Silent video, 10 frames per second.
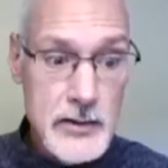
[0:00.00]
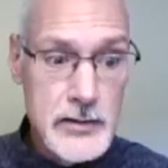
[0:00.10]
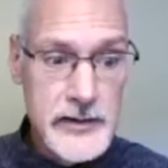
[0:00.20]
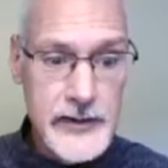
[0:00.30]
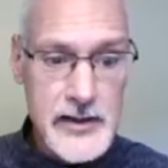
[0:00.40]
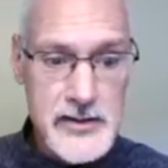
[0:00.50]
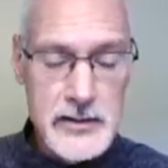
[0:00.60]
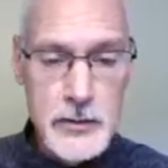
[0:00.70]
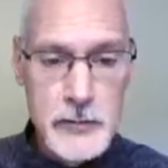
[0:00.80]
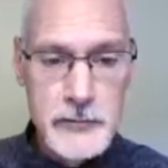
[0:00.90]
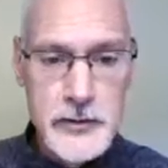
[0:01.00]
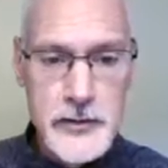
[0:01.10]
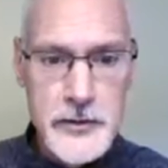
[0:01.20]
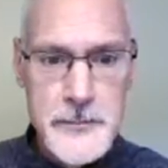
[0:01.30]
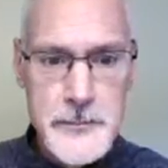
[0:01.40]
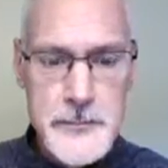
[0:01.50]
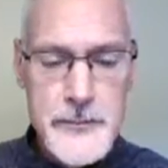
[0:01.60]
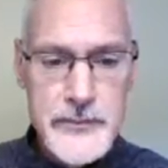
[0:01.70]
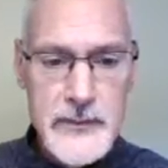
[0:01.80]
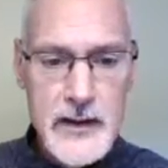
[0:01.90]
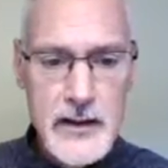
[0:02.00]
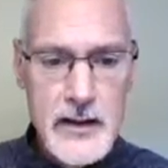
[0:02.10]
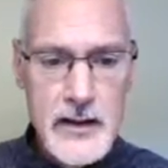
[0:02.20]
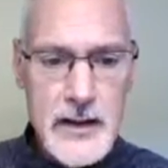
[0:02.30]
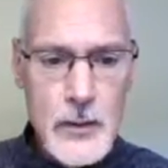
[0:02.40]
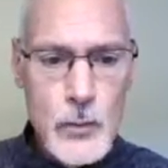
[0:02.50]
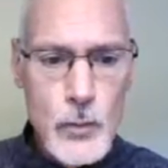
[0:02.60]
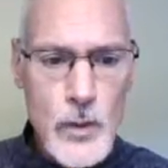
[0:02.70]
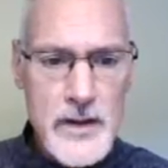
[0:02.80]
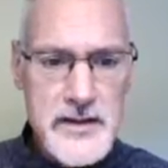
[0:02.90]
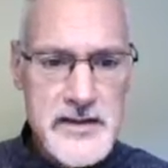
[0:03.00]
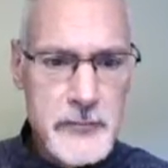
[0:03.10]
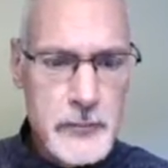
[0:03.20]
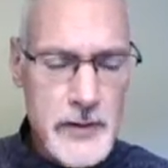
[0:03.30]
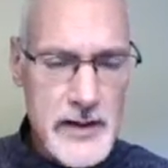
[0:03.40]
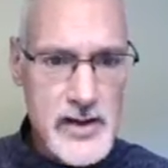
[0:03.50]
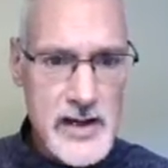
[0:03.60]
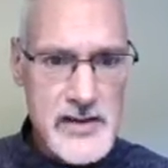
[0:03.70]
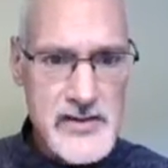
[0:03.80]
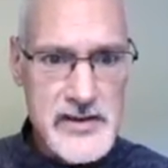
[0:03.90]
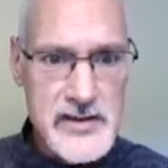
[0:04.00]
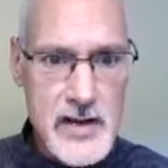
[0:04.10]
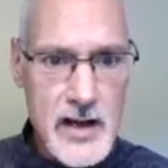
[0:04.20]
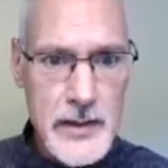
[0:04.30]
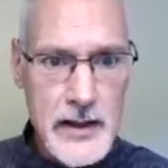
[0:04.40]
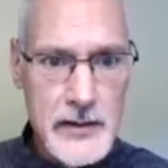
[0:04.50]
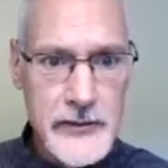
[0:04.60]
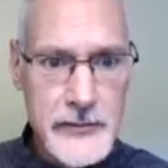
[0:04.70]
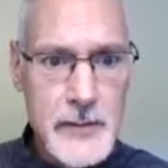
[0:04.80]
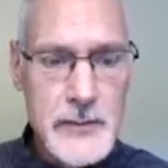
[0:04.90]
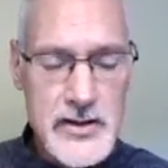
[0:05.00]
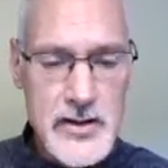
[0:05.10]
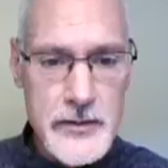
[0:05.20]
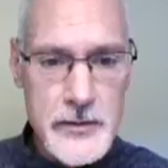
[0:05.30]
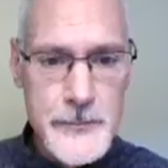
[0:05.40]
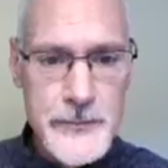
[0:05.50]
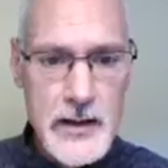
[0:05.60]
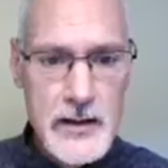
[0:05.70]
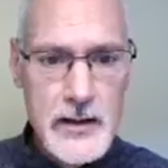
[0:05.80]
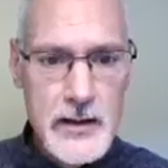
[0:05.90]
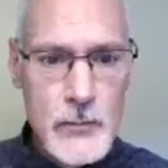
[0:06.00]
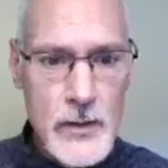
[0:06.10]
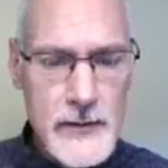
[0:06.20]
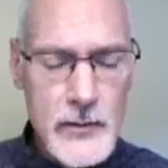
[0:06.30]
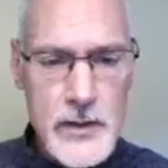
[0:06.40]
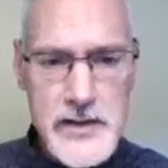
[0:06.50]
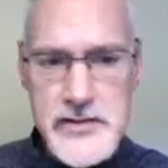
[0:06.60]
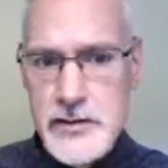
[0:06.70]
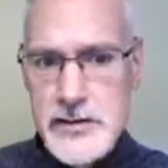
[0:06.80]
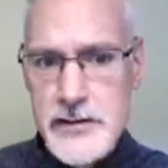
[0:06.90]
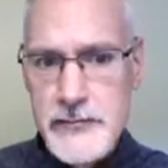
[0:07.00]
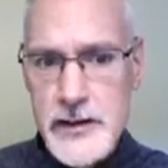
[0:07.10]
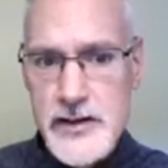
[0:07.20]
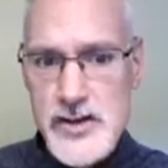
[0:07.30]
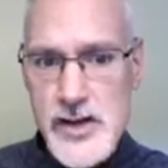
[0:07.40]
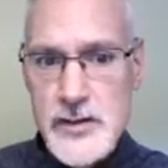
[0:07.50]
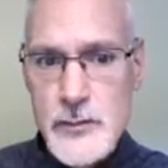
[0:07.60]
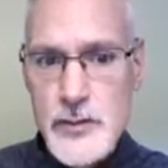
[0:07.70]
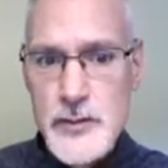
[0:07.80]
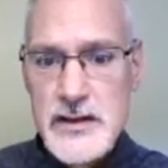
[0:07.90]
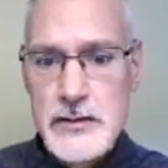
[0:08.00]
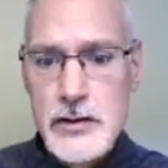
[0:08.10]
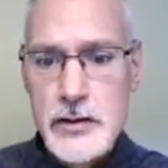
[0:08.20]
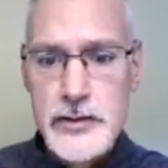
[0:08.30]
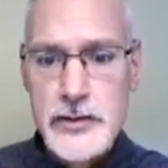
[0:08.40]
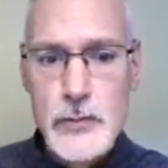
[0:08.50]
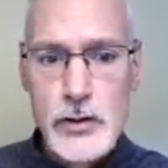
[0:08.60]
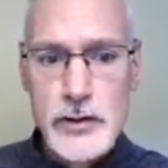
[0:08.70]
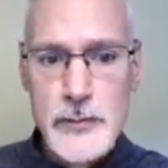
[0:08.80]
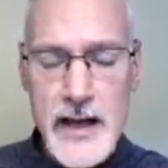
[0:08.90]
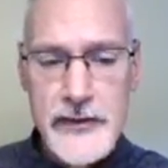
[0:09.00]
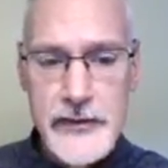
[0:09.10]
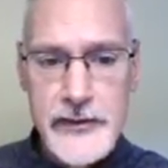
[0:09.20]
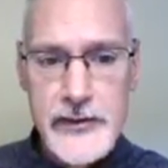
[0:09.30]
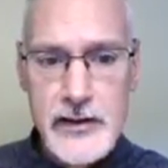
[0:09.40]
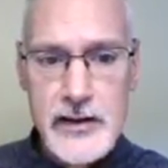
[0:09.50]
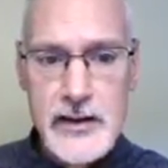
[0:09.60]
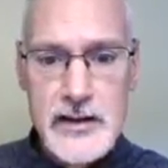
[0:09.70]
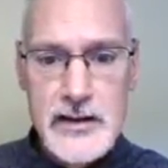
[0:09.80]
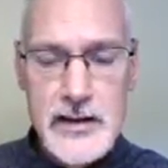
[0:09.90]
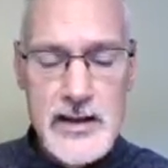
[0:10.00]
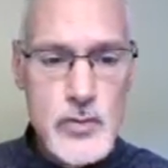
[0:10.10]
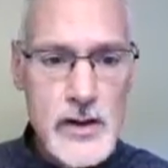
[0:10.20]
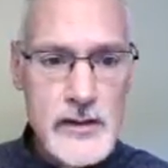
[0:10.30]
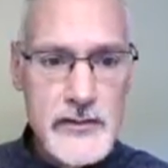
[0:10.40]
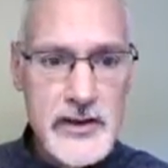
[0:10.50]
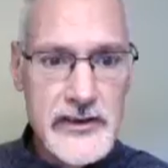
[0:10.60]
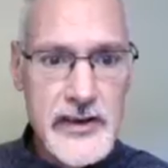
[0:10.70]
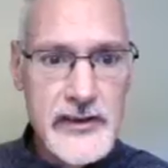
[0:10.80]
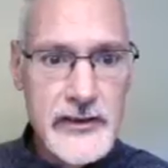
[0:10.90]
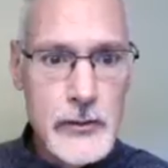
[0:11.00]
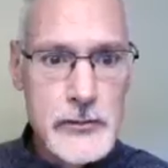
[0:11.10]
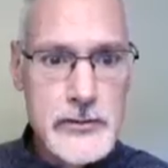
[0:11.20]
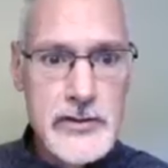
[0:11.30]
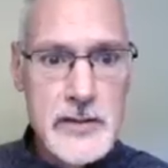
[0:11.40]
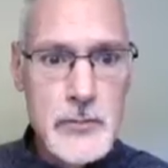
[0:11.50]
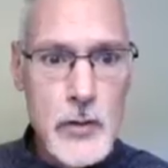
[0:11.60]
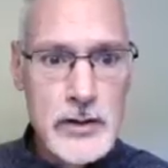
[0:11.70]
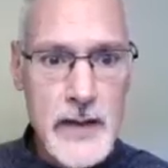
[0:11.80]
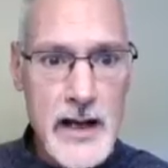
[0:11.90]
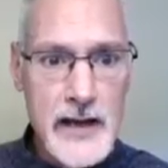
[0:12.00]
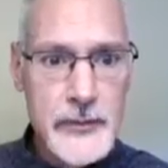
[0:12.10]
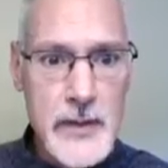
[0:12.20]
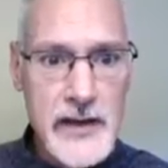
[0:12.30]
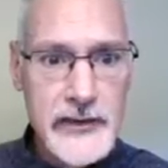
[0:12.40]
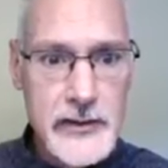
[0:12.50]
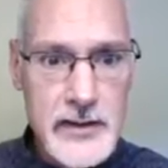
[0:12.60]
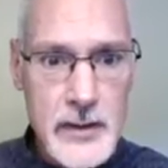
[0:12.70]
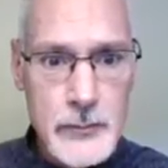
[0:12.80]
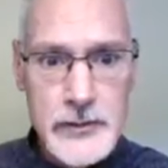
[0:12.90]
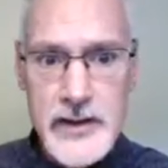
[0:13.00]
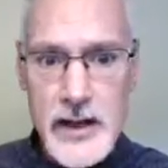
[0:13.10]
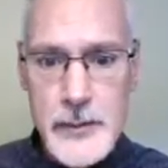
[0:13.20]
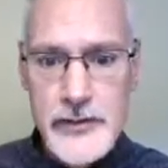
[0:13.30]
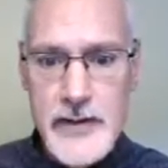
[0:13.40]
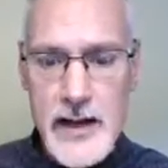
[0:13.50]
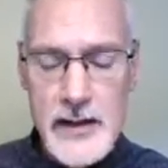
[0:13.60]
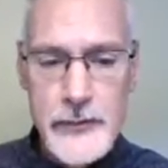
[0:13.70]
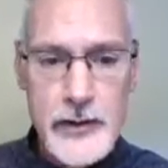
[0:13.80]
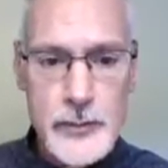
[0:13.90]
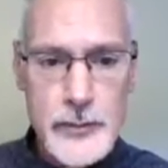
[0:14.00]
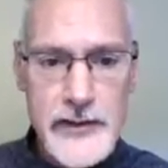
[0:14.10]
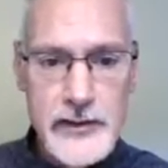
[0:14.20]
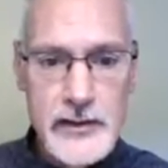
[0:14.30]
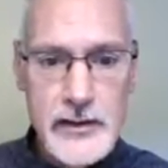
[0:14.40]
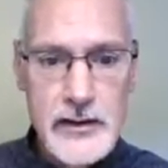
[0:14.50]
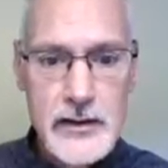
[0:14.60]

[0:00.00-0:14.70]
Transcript: I could essentially go further. Now, what differentiates these compounds from each other? One of the ways you could differentiate them would be to look at their molar masses. Each one of these has its own unique molar mass based on the number and types of atoms that are present.